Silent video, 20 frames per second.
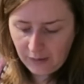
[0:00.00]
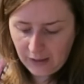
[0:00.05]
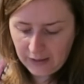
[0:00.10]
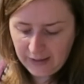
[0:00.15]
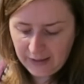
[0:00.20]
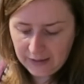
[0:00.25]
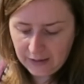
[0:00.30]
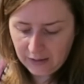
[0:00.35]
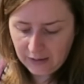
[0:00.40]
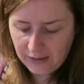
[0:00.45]

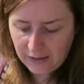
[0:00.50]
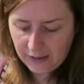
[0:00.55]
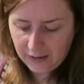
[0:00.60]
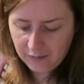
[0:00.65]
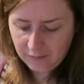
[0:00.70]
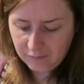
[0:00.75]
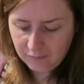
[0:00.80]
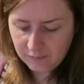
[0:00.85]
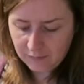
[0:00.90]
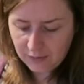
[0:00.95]
again and
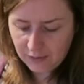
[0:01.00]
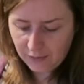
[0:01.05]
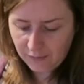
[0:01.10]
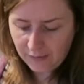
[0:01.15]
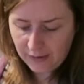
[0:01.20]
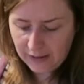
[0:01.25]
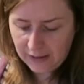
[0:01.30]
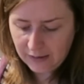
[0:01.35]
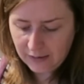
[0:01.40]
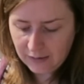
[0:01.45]
again to
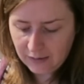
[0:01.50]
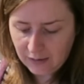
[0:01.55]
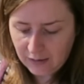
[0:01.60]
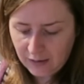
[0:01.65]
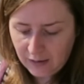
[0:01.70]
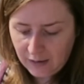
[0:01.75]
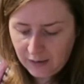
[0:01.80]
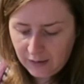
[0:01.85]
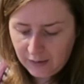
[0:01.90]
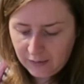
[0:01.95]
read.
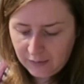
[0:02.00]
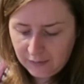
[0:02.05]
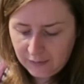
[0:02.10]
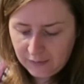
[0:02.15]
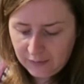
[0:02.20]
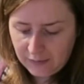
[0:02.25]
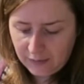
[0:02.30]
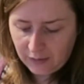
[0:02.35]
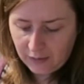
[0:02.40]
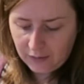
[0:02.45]

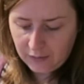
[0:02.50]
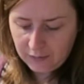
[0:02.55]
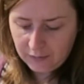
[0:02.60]
So